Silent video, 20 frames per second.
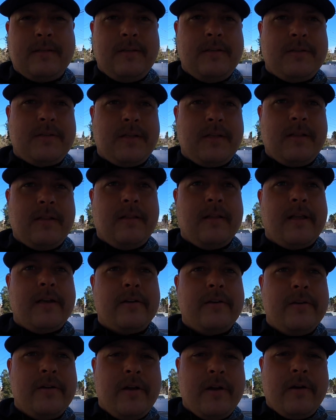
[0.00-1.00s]
Usually the
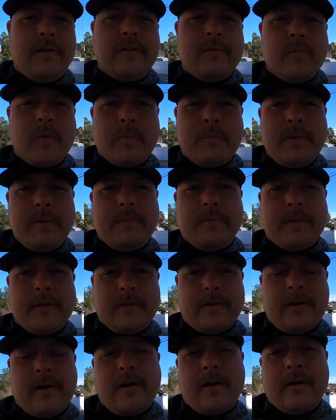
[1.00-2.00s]
later you go, the more people
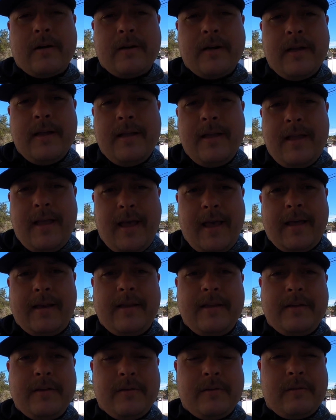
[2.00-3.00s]
there are at
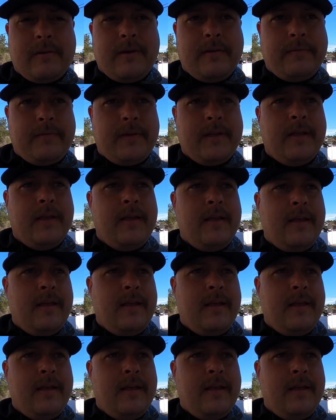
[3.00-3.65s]
THRIFT.